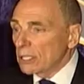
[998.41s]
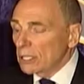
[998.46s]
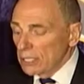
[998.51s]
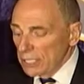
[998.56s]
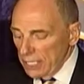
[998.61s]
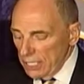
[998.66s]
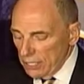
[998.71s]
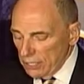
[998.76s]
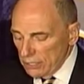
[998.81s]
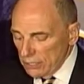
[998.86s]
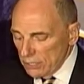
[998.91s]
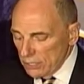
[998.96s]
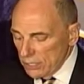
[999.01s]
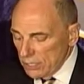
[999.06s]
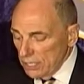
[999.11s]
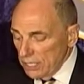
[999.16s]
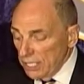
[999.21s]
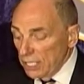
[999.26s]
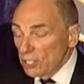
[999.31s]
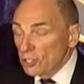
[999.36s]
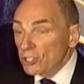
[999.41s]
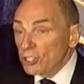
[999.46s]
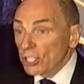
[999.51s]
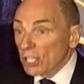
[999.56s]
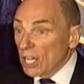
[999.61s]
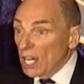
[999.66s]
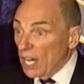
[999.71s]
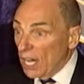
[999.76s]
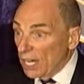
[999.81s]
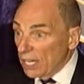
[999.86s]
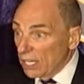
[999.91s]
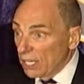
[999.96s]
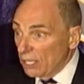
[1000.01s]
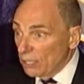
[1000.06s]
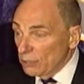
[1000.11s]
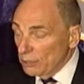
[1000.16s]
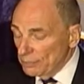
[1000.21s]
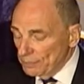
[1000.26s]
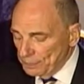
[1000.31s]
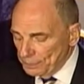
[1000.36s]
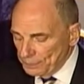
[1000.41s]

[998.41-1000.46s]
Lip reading: leaders in Chicago.